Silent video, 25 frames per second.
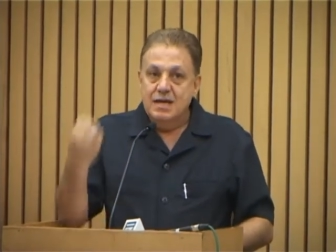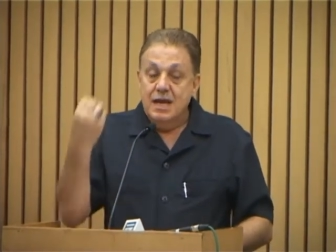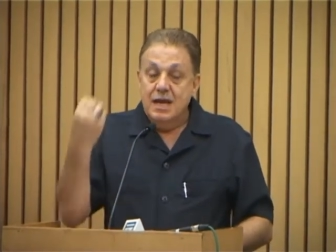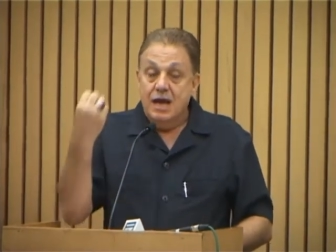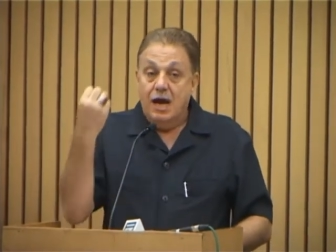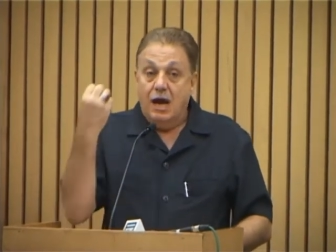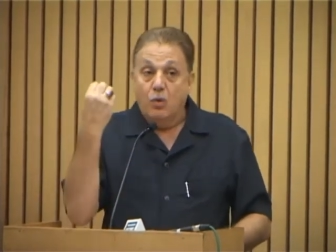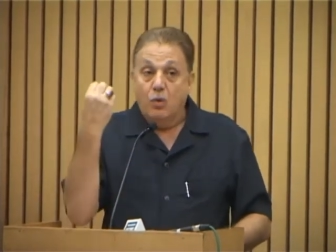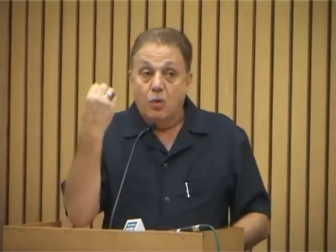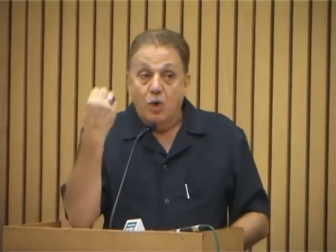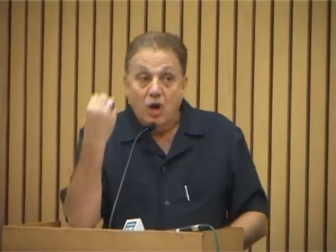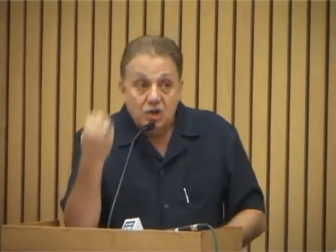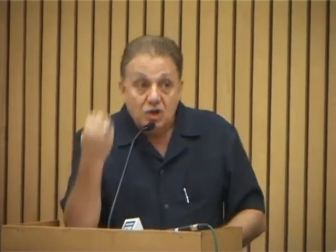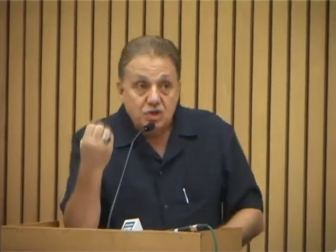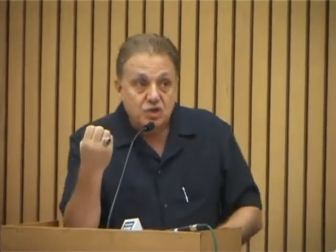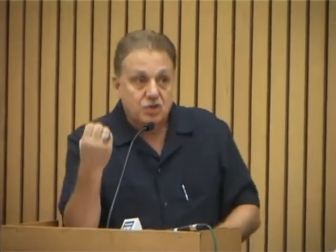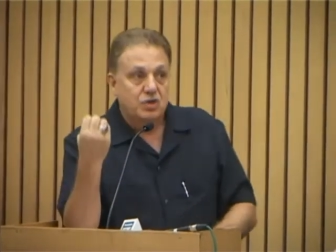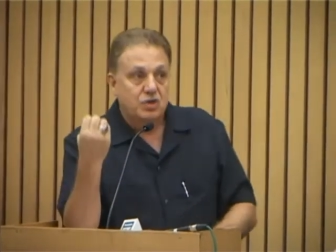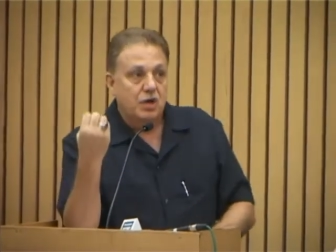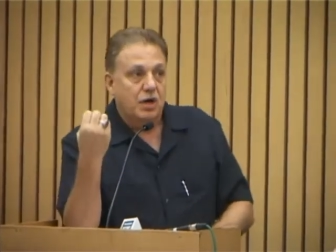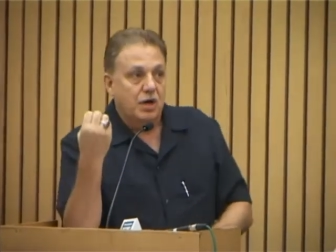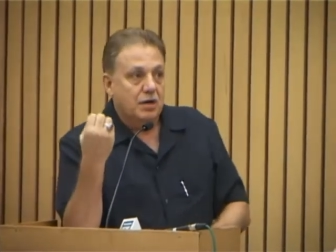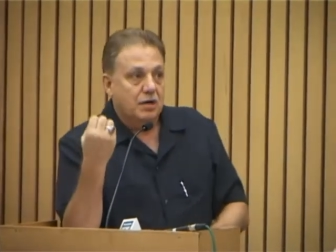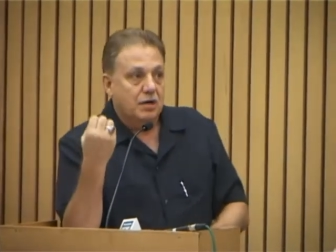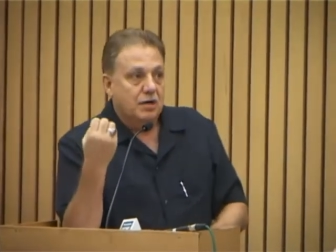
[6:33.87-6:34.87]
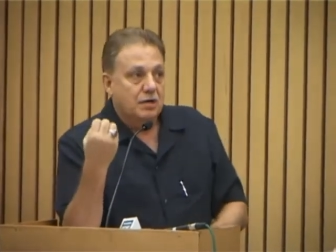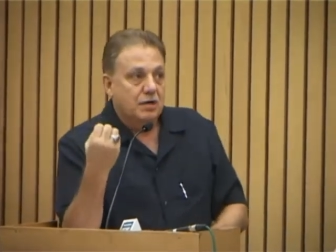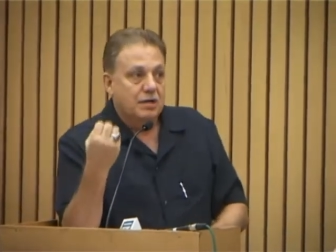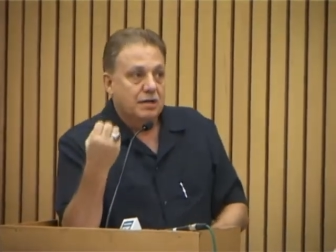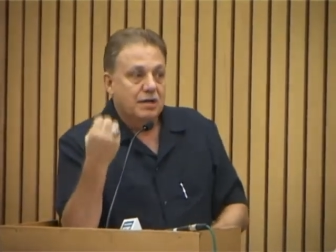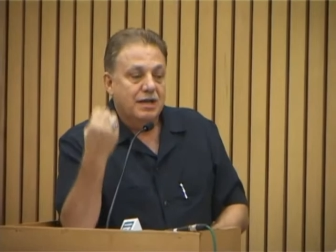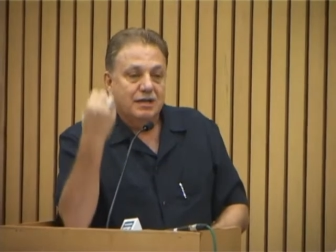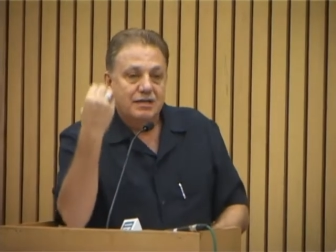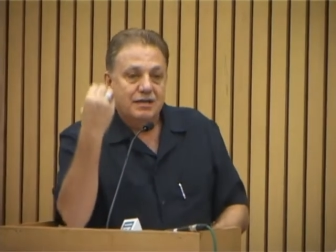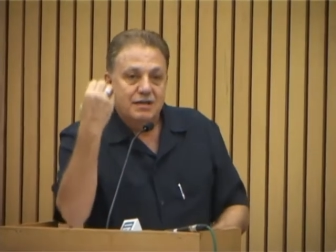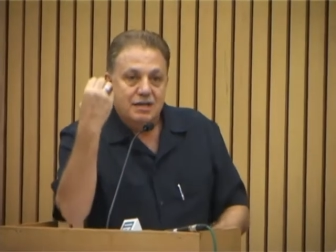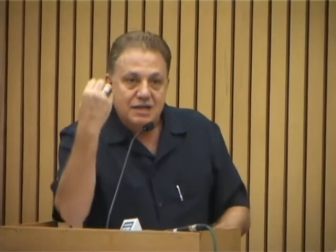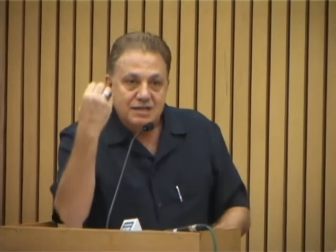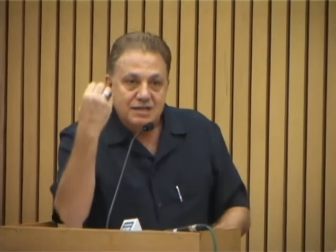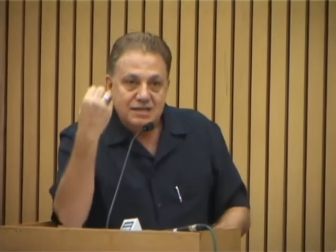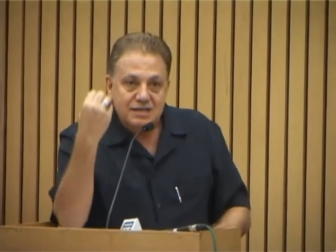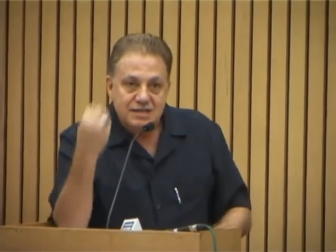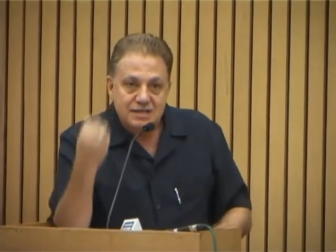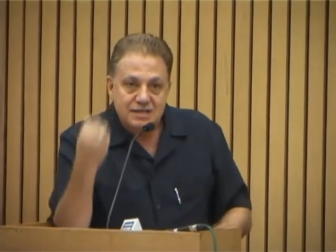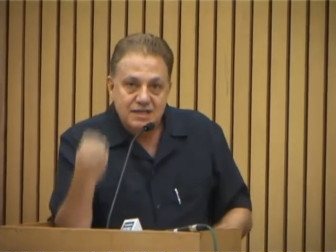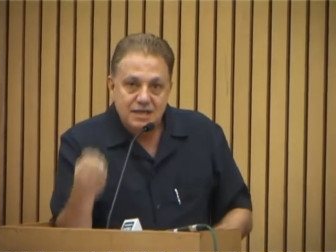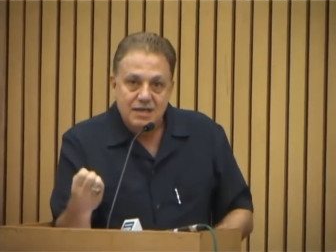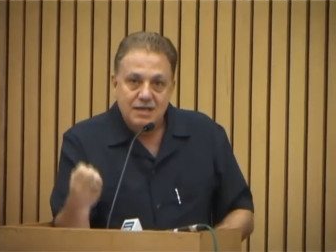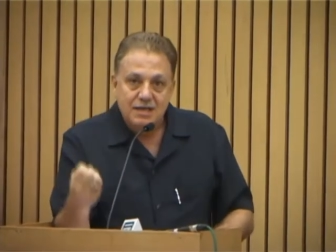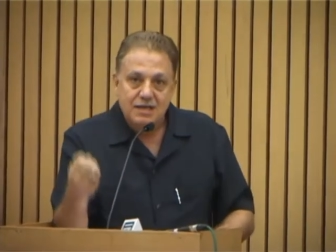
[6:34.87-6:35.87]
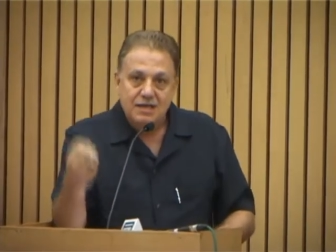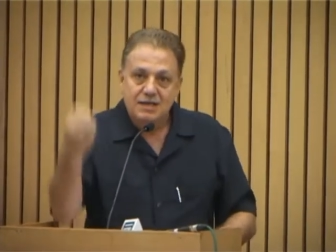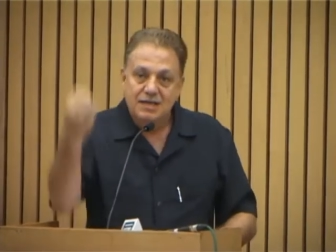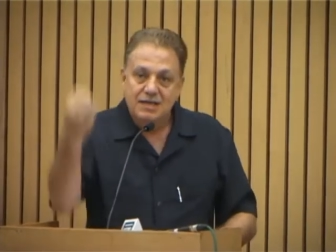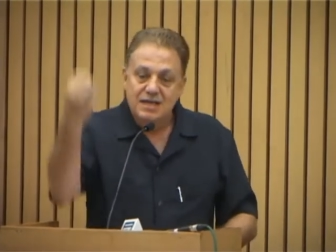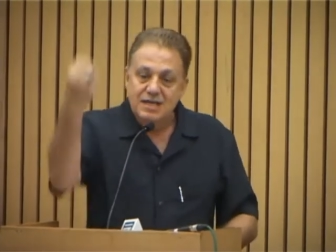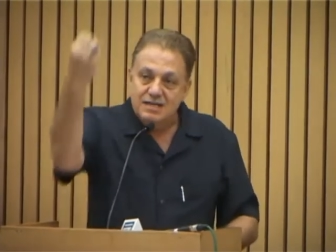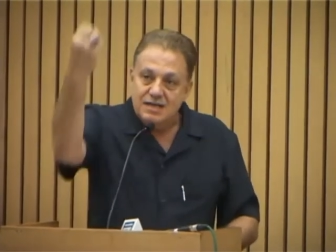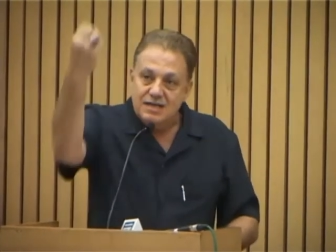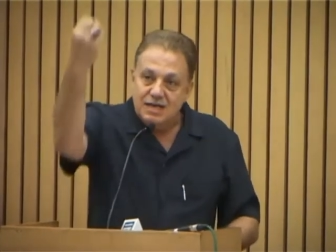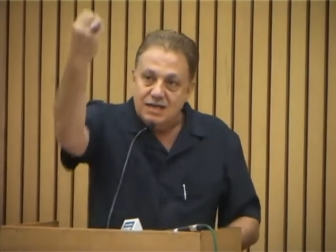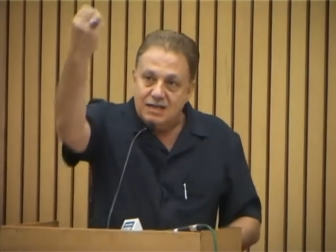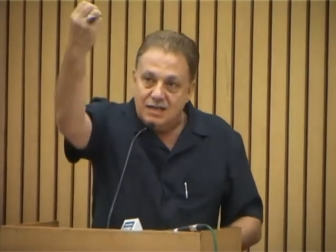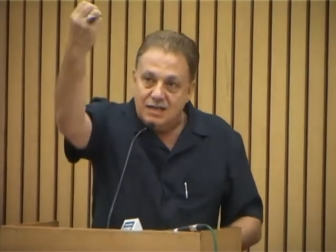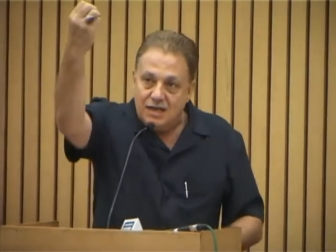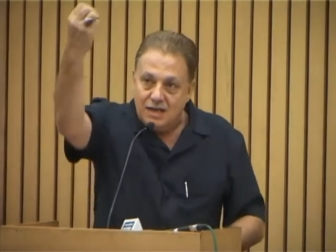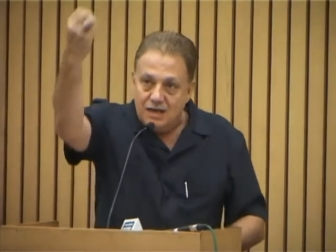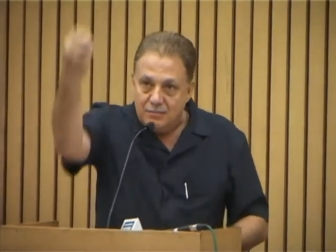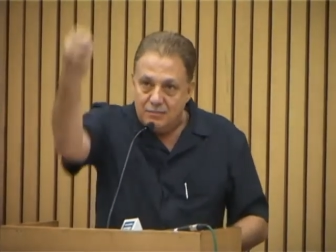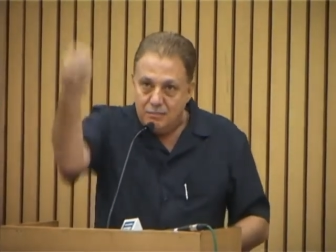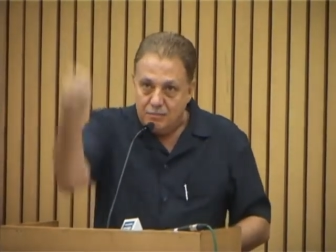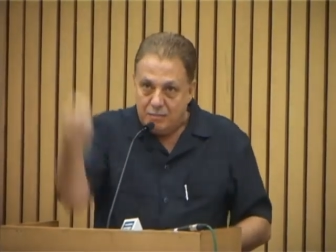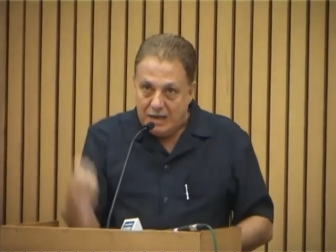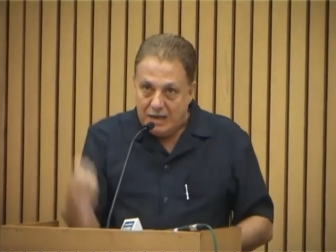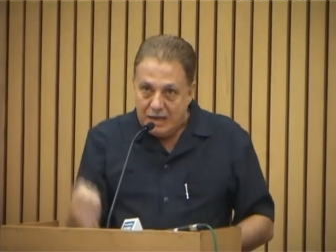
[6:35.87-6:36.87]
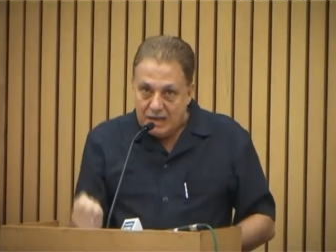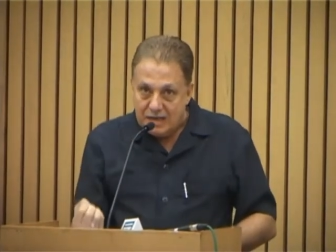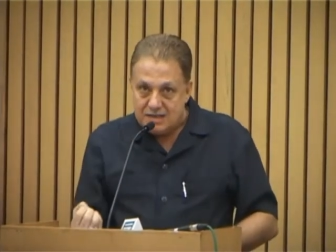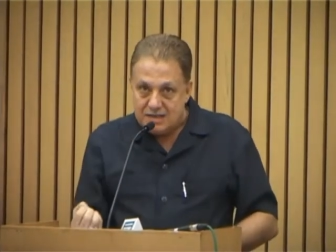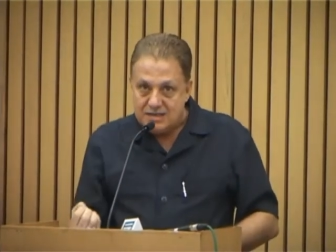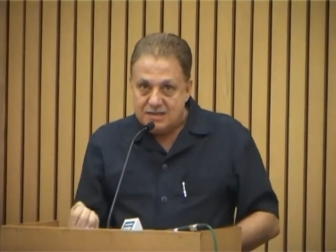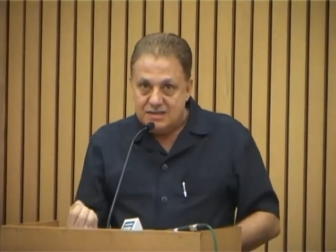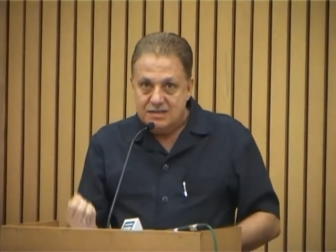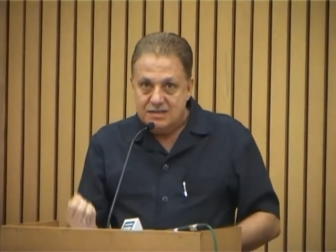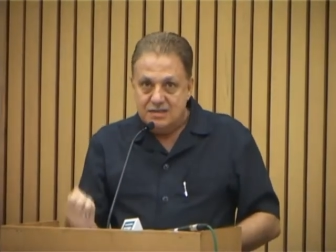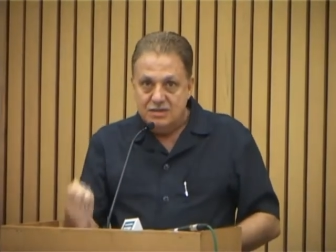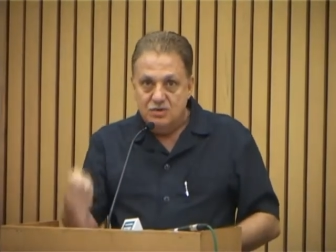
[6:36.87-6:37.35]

a watchdog that can say these are the pillars.